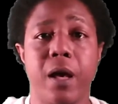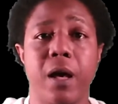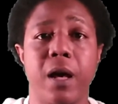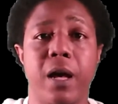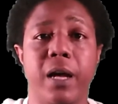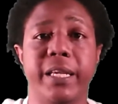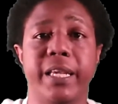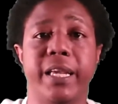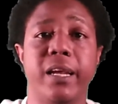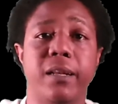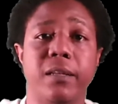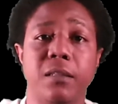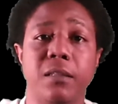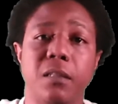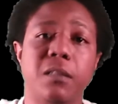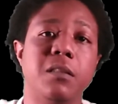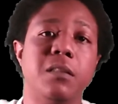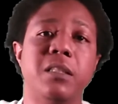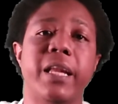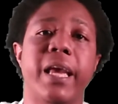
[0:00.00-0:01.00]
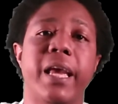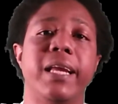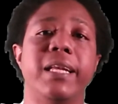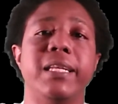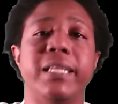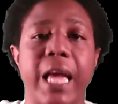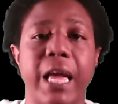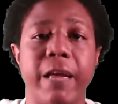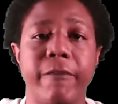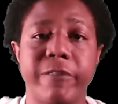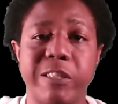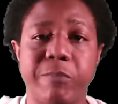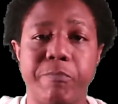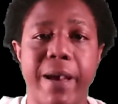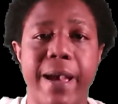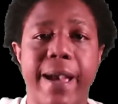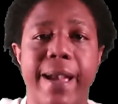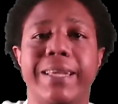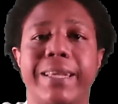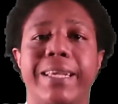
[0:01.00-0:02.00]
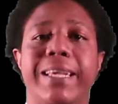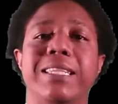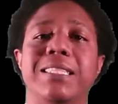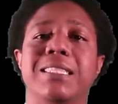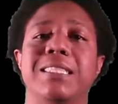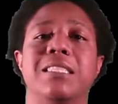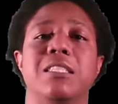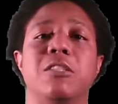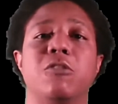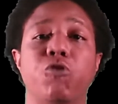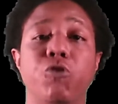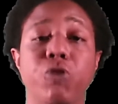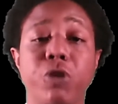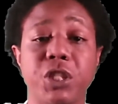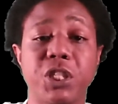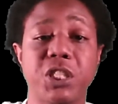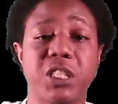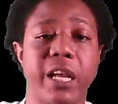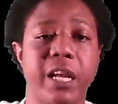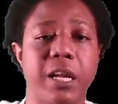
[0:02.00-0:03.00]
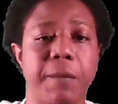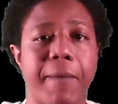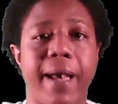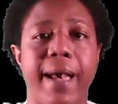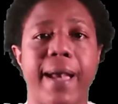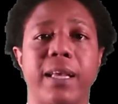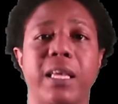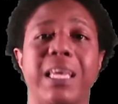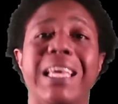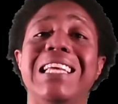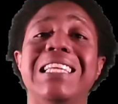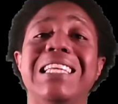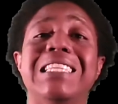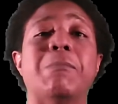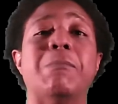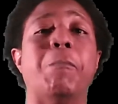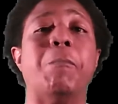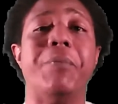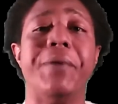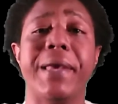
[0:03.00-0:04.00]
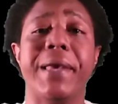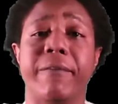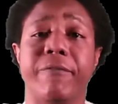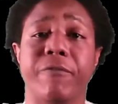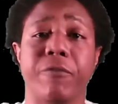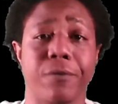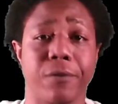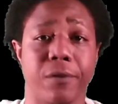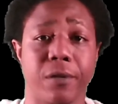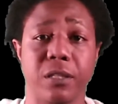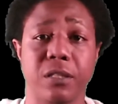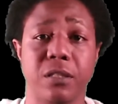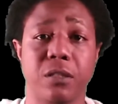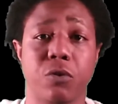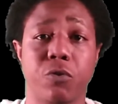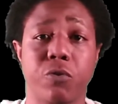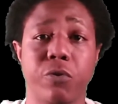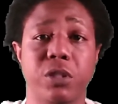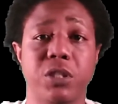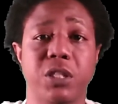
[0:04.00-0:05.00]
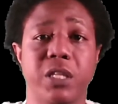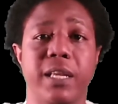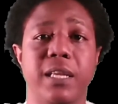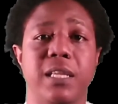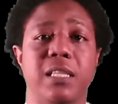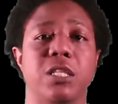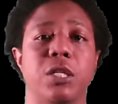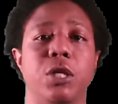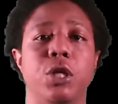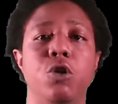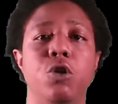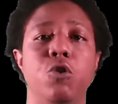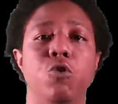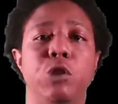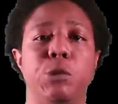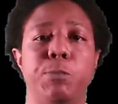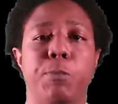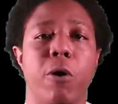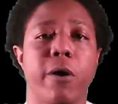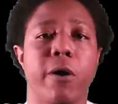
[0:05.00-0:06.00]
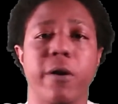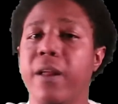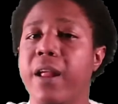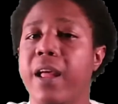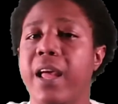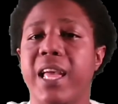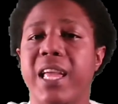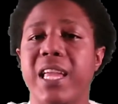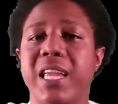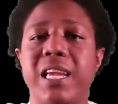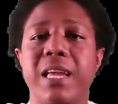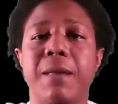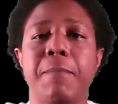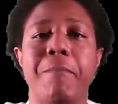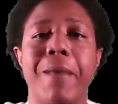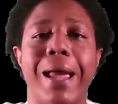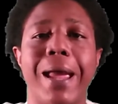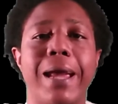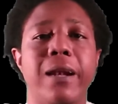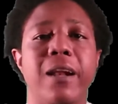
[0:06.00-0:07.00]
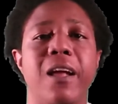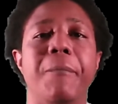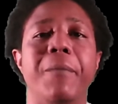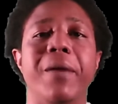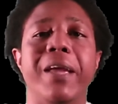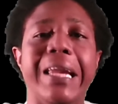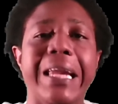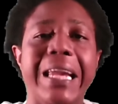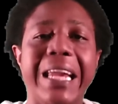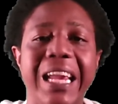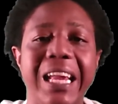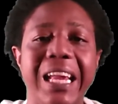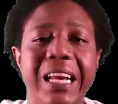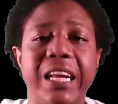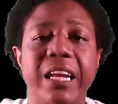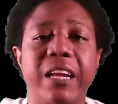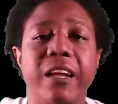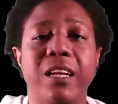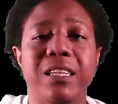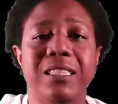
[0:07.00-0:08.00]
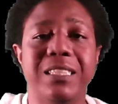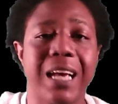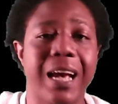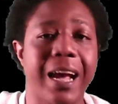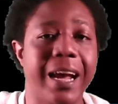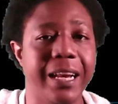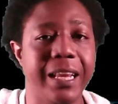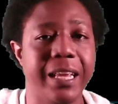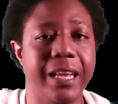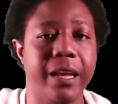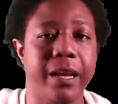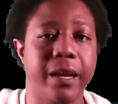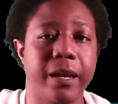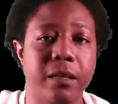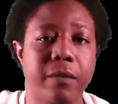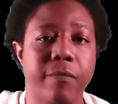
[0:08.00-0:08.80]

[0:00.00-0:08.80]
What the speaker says: Get Nate Davis back. Get Crookshank back. He's big for us. Crookshank is a huge part. He can man up any tight end.